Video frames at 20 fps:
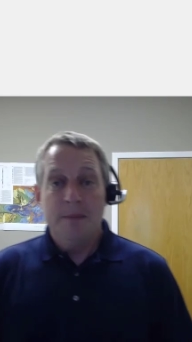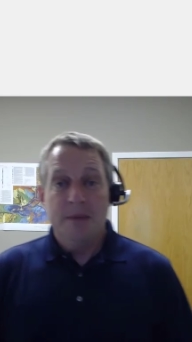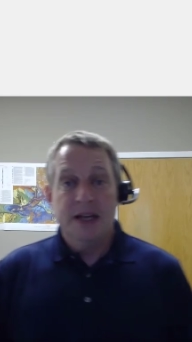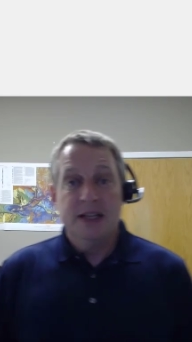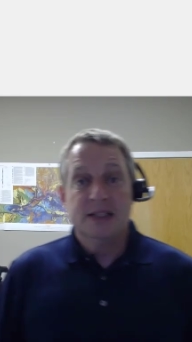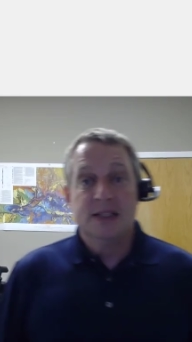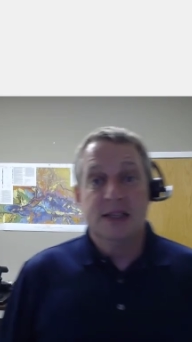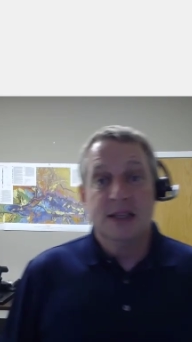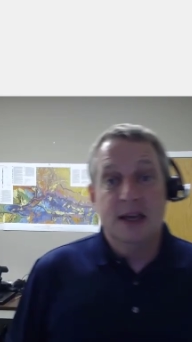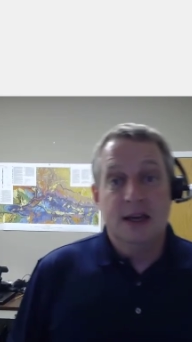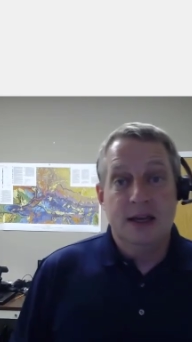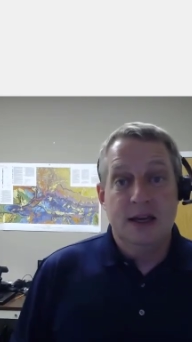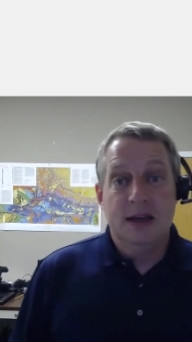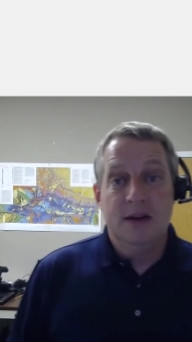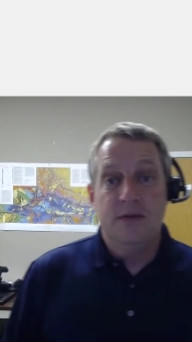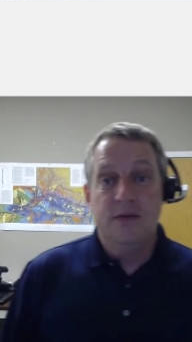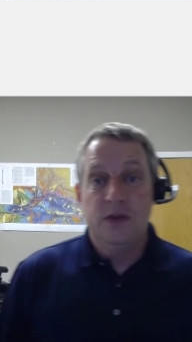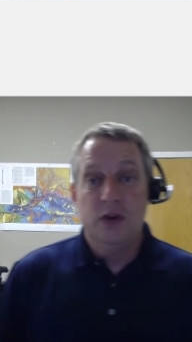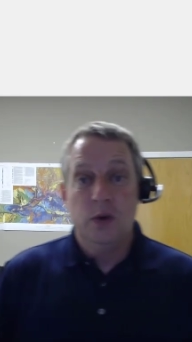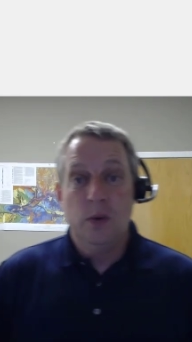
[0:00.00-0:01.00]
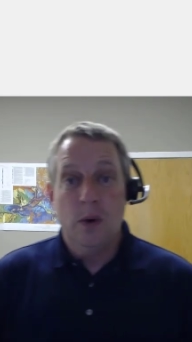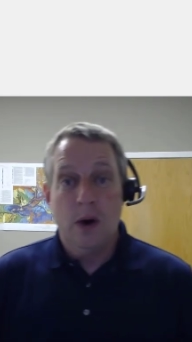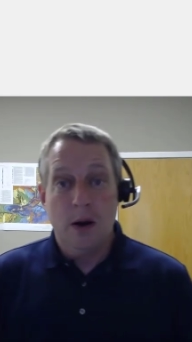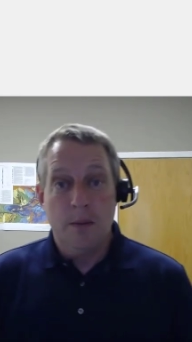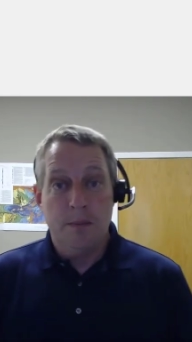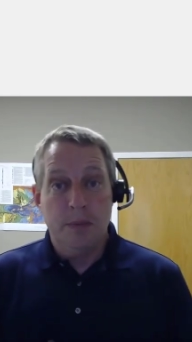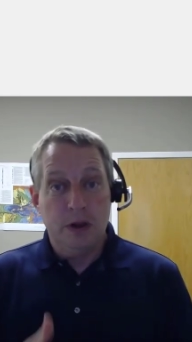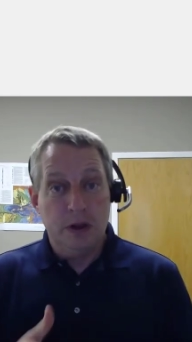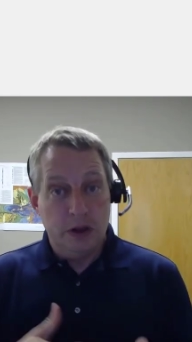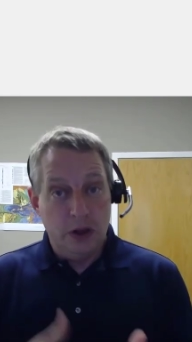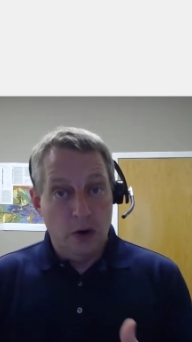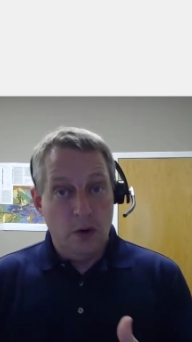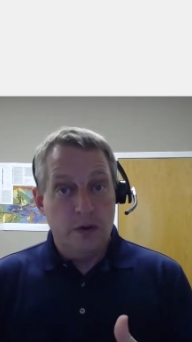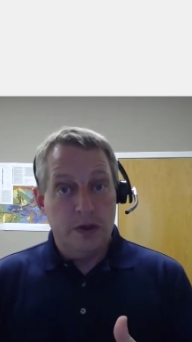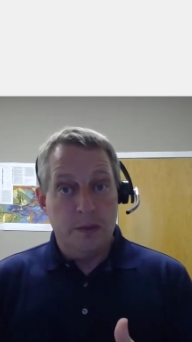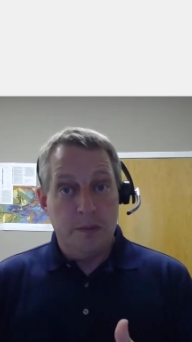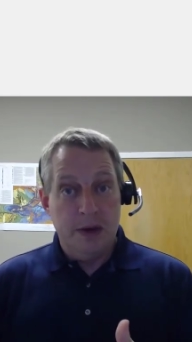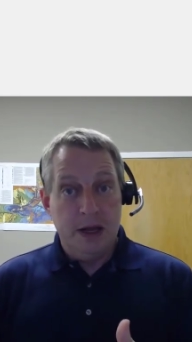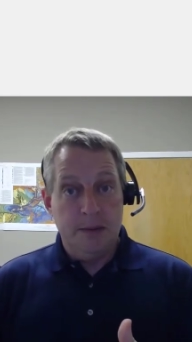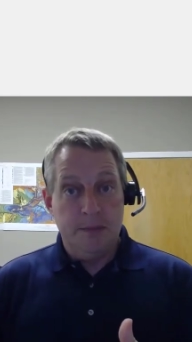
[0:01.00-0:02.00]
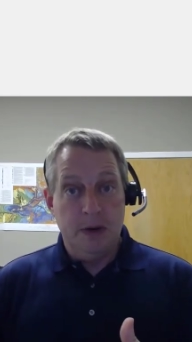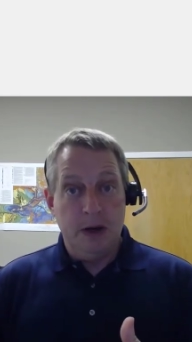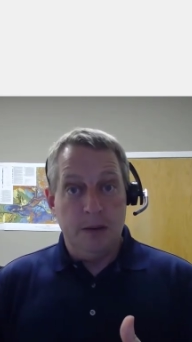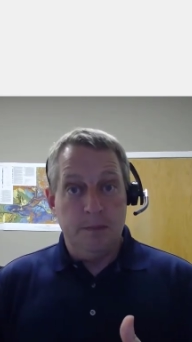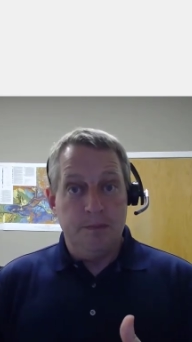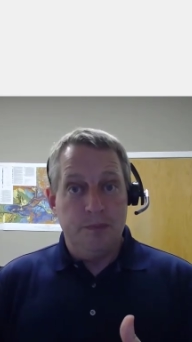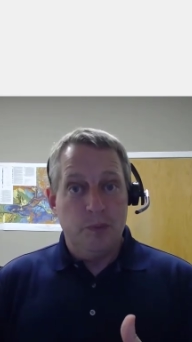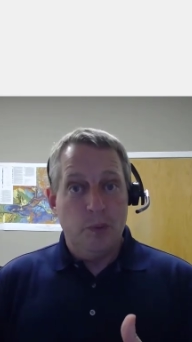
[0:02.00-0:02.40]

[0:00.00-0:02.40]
means that if you are below the minimum,